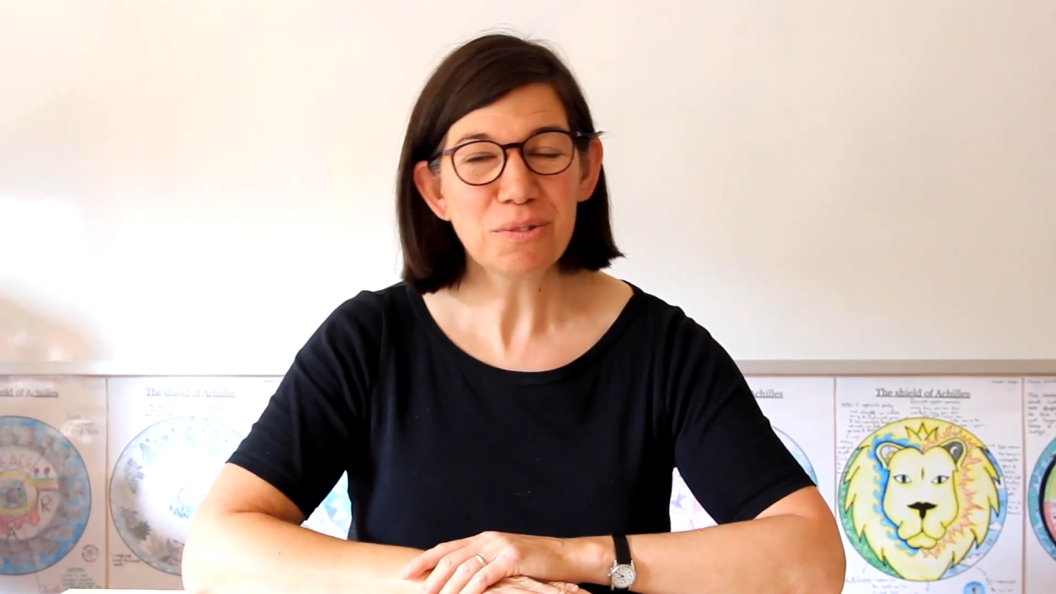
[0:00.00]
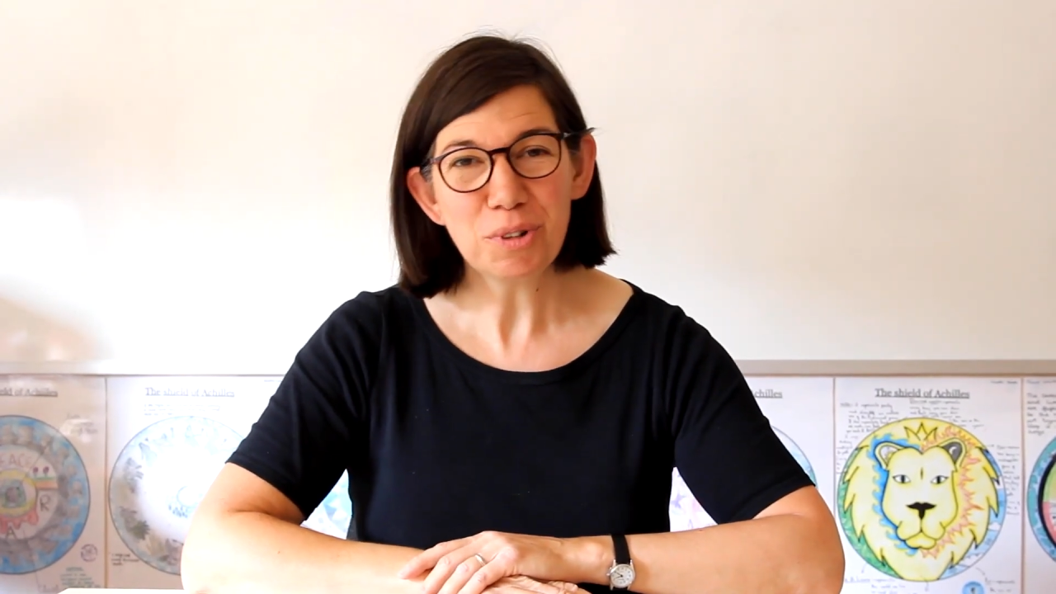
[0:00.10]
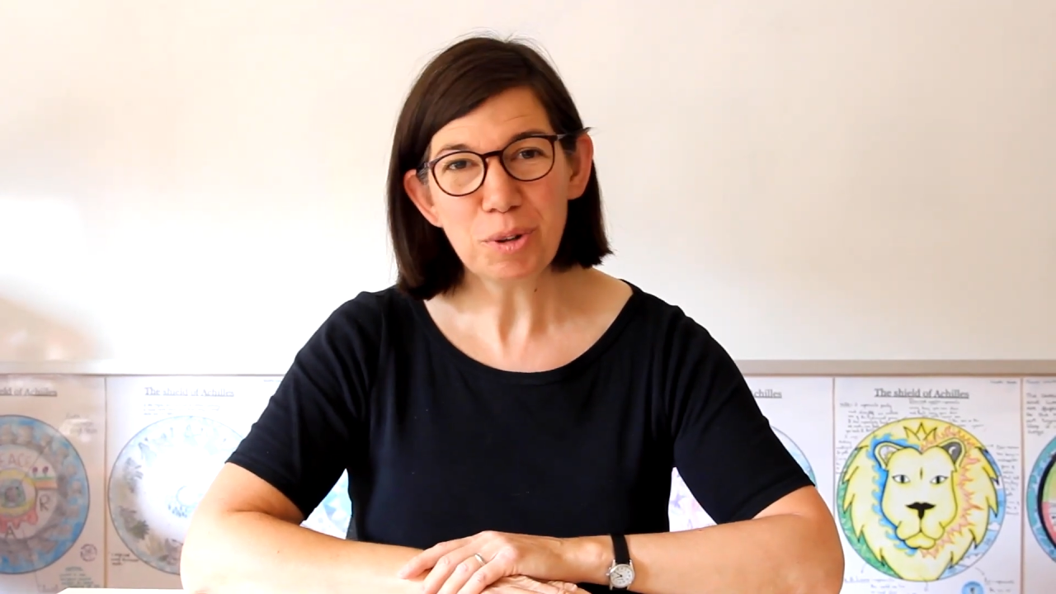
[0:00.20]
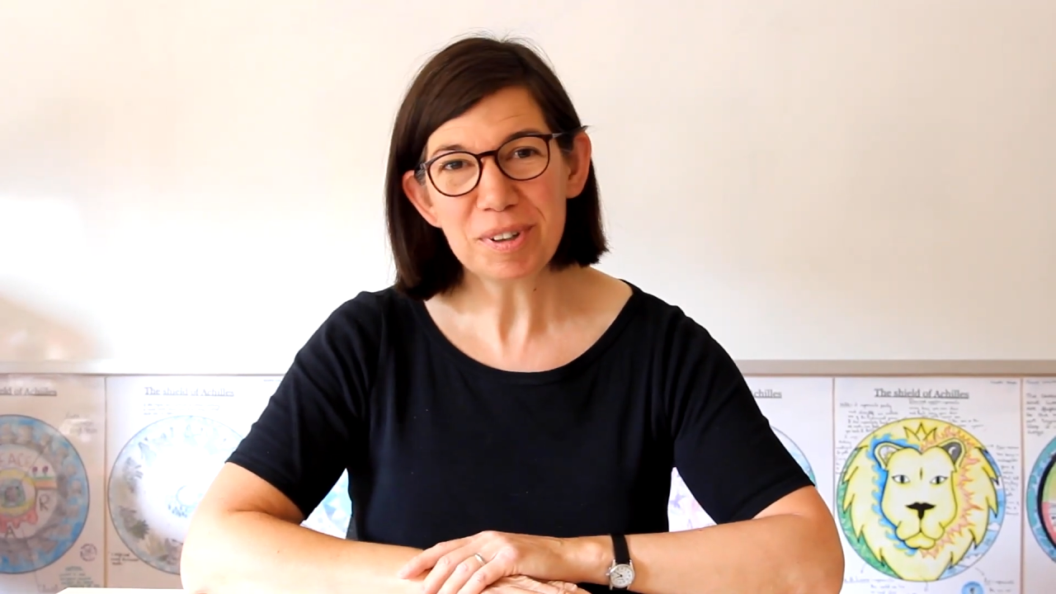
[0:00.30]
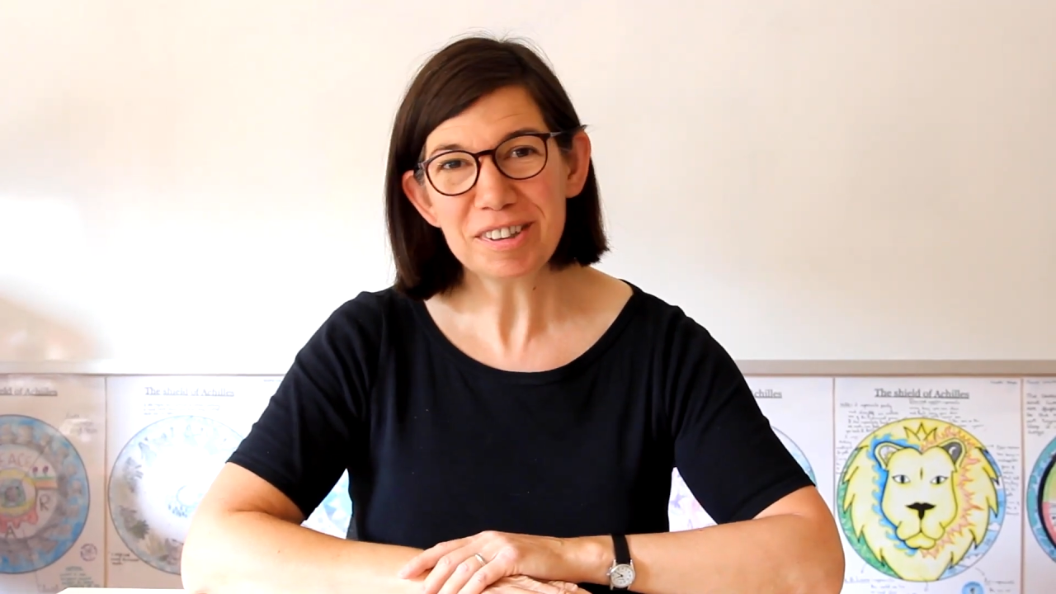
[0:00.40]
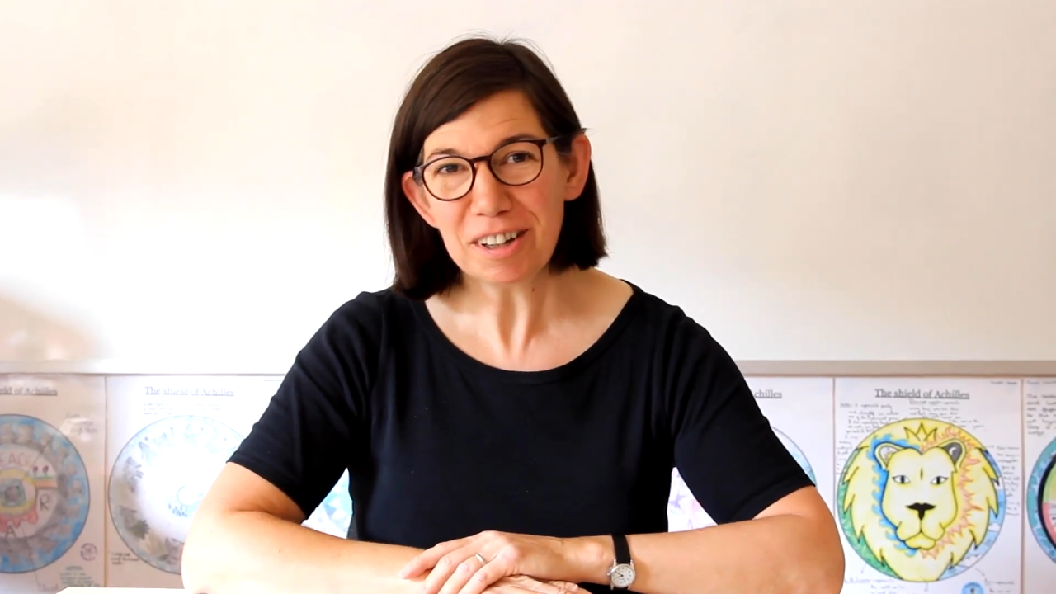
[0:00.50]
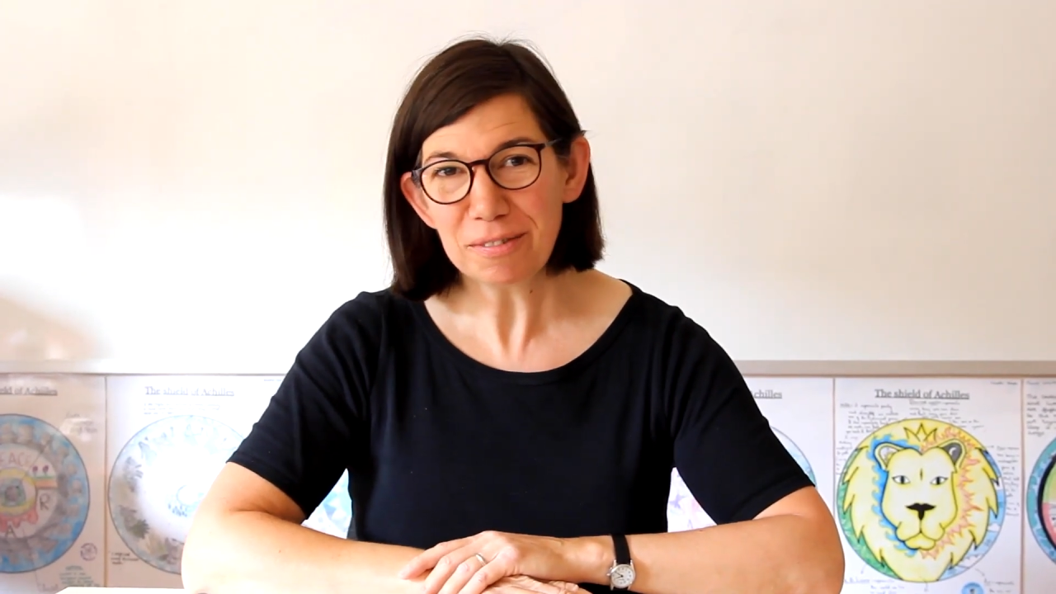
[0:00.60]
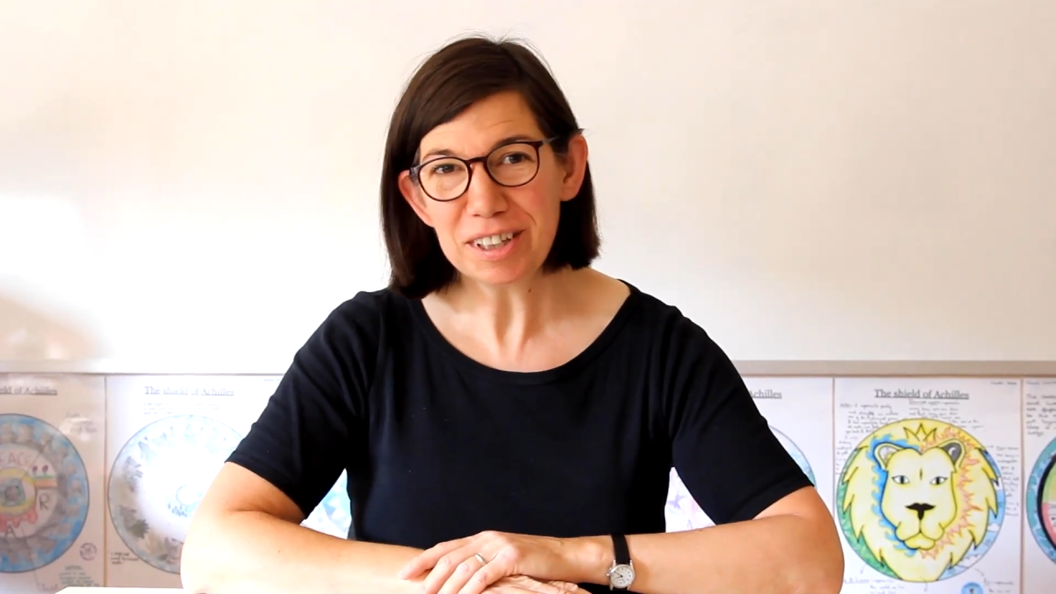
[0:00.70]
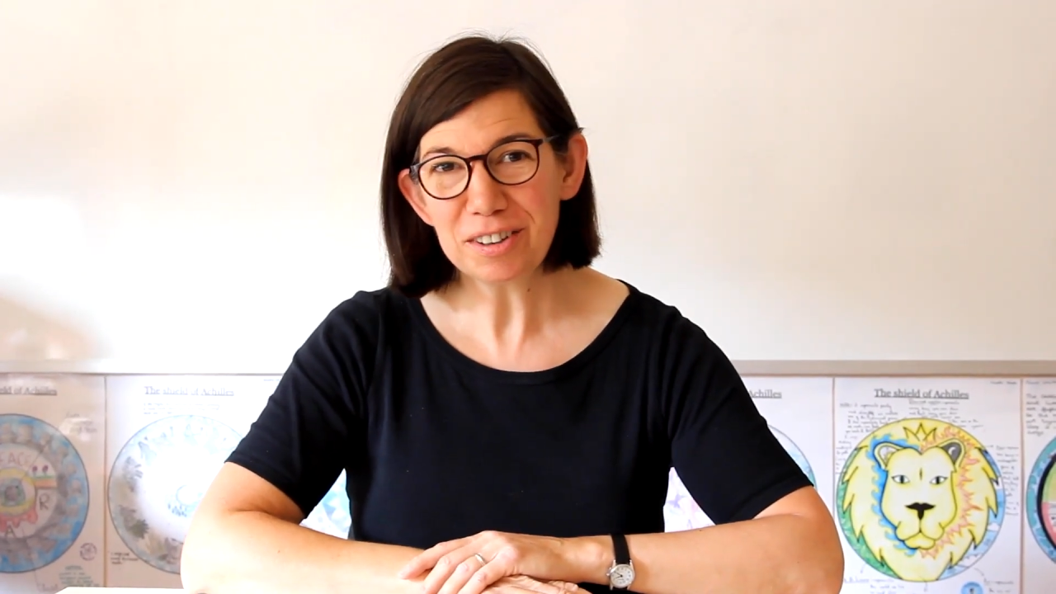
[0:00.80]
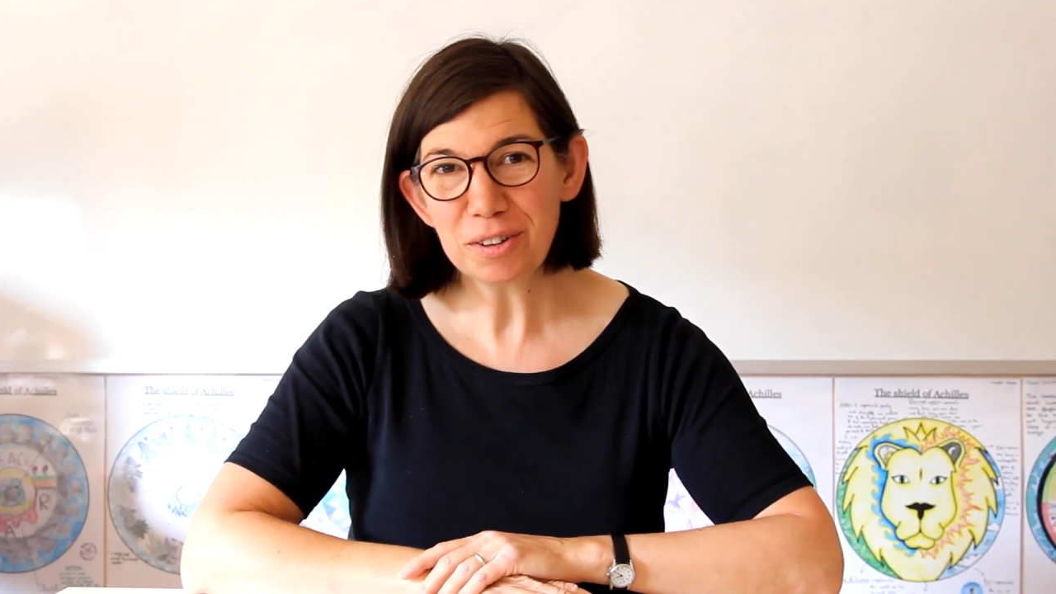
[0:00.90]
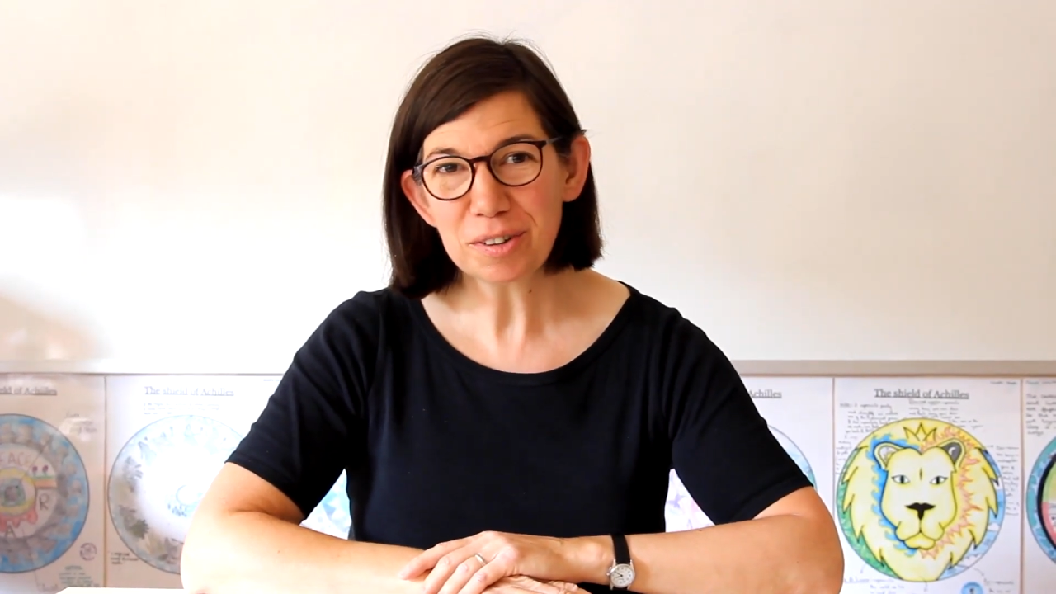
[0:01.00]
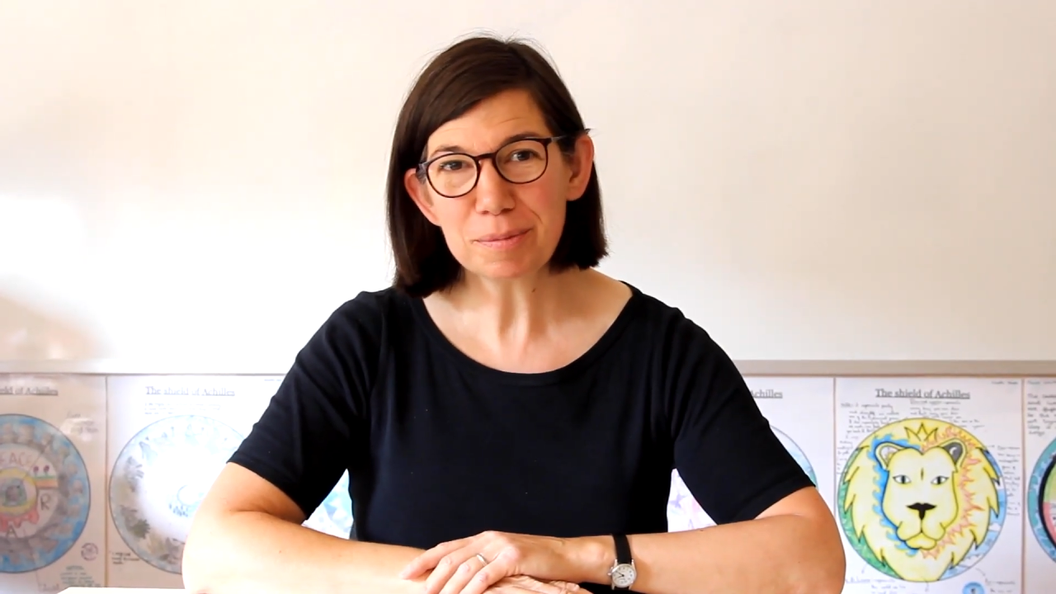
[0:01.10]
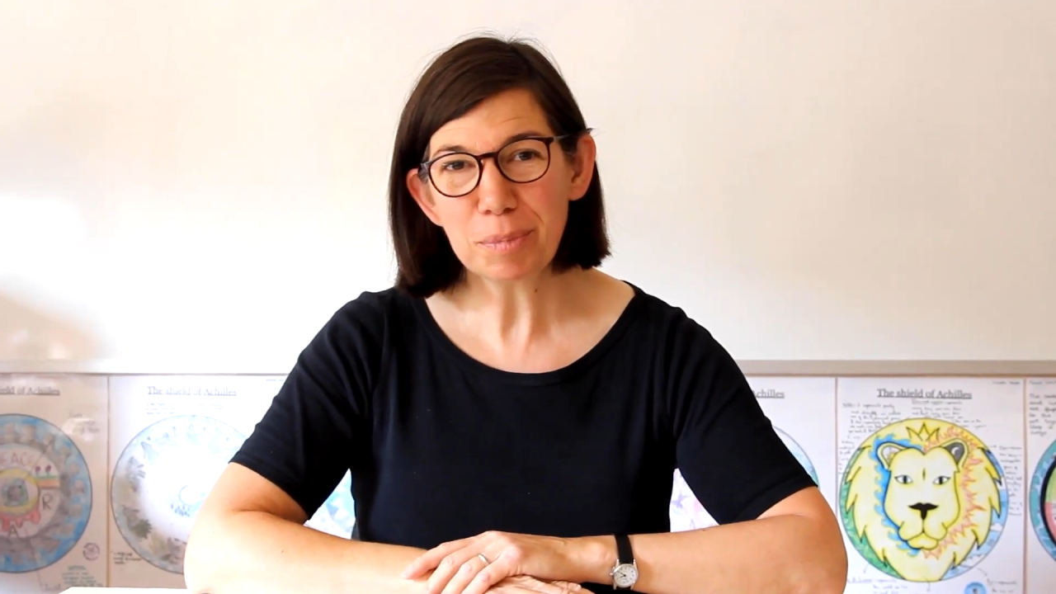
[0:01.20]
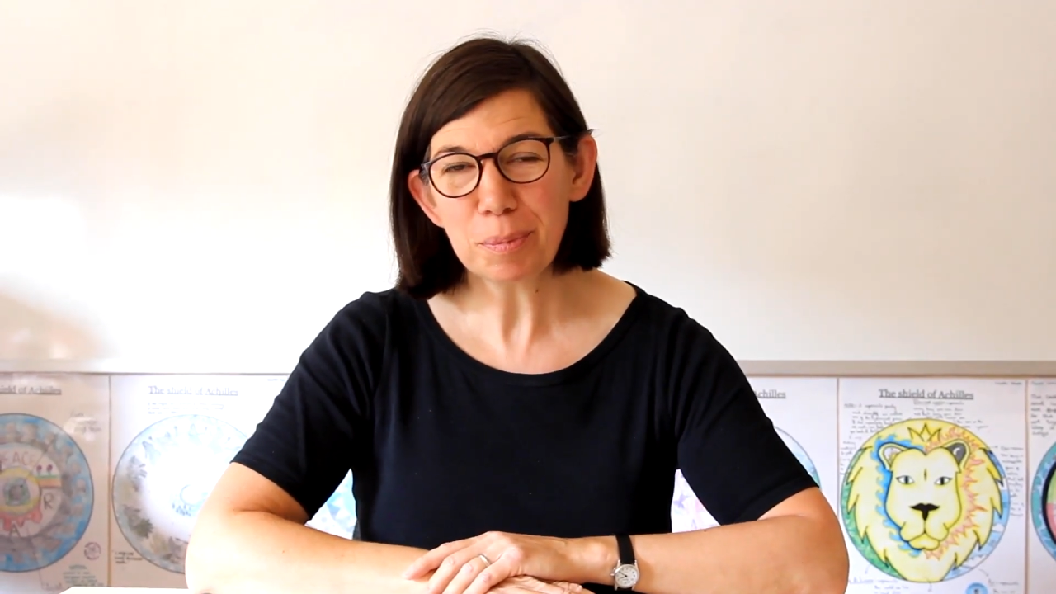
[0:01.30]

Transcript: Ruby's lovely dogs